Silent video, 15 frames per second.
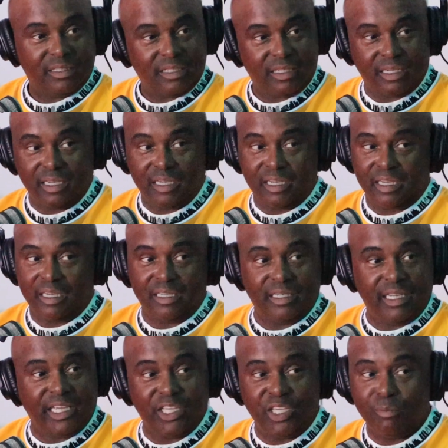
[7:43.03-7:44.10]

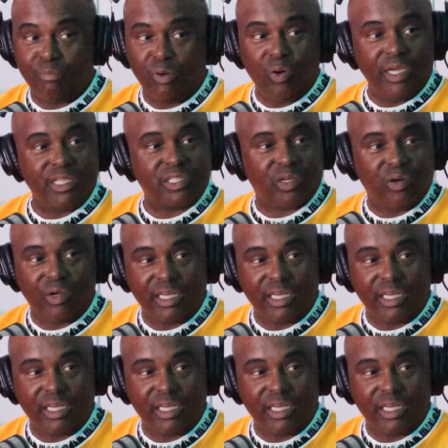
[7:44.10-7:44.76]
nigga, your boy's going